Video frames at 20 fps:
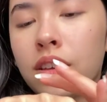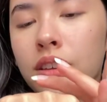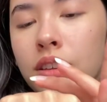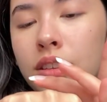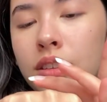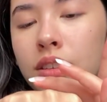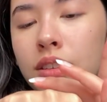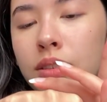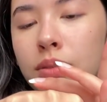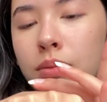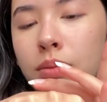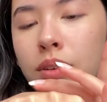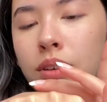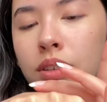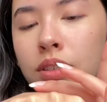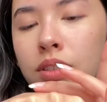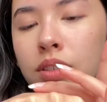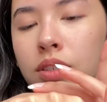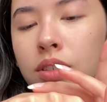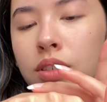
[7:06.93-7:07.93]

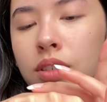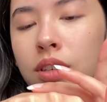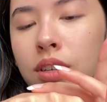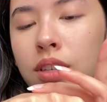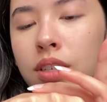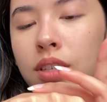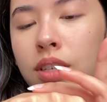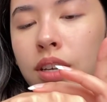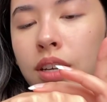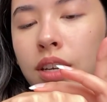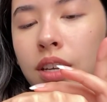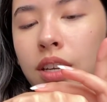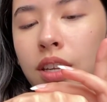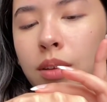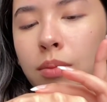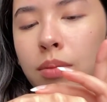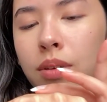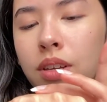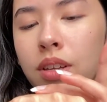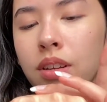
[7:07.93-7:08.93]
Swatch a
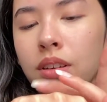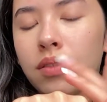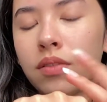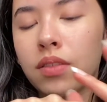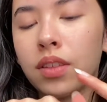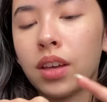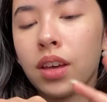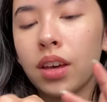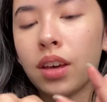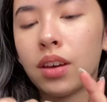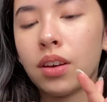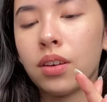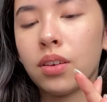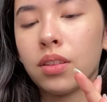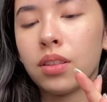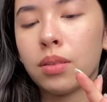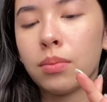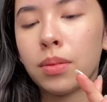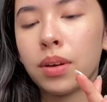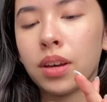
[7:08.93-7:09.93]
tiny bit of that
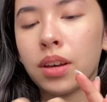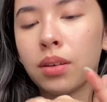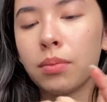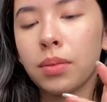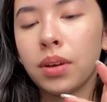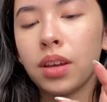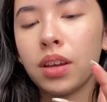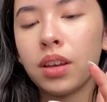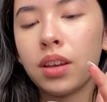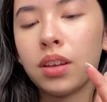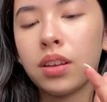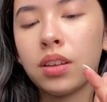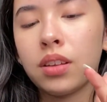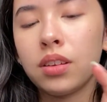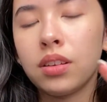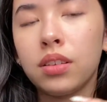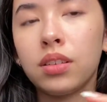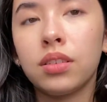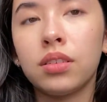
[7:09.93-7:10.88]
on the back of my hand.